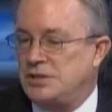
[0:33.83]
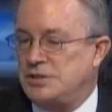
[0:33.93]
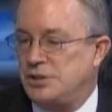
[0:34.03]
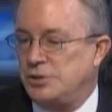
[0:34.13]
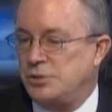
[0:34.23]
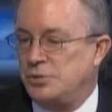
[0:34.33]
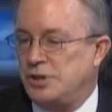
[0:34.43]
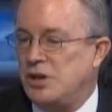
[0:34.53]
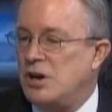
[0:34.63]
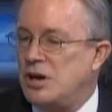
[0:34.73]
So
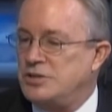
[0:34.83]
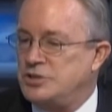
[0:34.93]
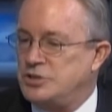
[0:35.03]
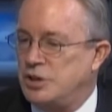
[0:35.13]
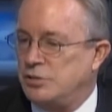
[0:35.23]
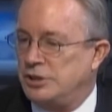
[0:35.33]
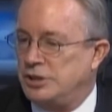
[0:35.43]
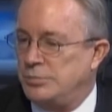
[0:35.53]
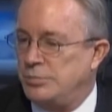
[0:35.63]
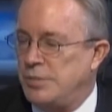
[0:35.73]
the cause is
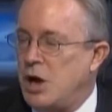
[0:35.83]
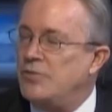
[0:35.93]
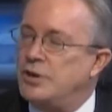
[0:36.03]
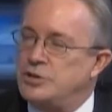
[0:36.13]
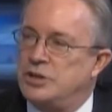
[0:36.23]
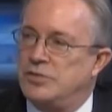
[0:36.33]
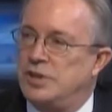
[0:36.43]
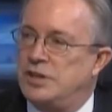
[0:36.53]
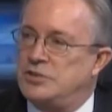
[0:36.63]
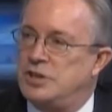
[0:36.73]
generally malfunctioning
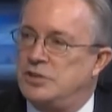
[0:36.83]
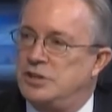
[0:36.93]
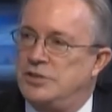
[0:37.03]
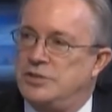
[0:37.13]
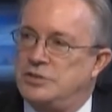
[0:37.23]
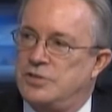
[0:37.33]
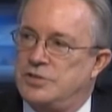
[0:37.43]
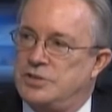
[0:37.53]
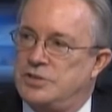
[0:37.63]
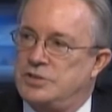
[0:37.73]
veins underneath the
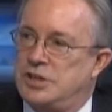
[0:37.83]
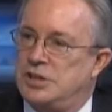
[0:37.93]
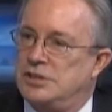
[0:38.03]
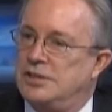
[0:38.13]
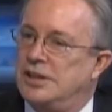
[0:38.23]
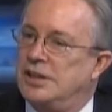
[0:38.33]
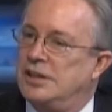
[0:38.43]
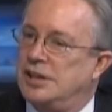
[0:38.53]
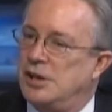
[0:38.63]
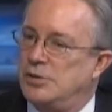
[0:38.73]
surface of the skin that
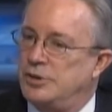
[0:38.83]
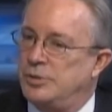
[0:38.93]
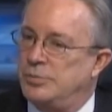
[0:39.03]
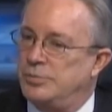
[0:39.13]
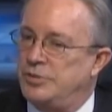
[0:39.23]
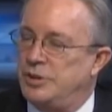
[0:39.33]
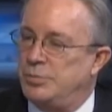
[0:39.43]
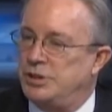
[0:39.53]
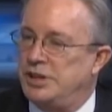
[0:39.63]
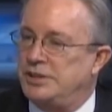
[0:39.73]
allow the
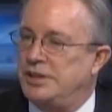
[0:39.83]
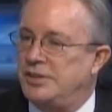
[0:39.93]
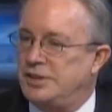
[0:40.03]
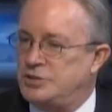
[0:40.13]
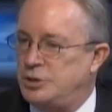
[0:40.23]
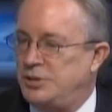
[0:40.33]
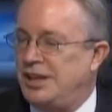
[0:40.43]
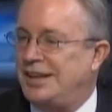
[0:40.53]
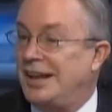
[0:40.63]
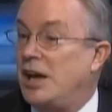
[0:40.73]
blood that should be
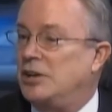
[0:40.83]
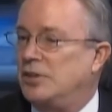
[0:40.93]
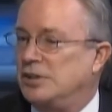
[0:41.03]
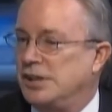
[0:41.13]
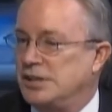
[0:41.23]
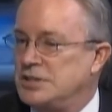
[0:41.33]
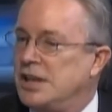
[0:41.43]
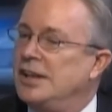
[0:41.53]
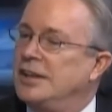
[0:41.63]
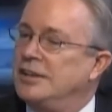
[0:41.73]
getting out of our legs
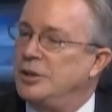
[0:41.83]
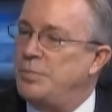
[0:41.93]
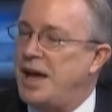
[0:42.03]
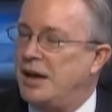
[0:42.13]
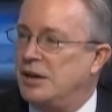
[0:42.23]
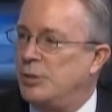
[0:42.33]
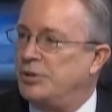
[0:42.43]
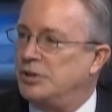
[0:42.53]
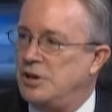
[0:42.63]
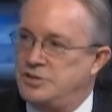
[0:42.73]
to back
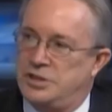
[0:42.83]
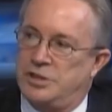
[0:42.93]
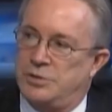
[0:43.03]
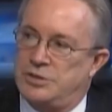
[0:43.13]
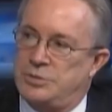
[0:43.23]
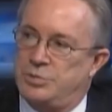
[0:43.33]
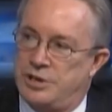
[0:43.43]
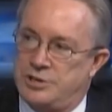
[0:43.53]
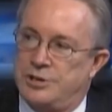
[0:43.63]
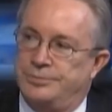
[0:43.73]
up and cause an increase in
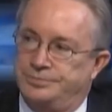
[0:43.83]
pressure.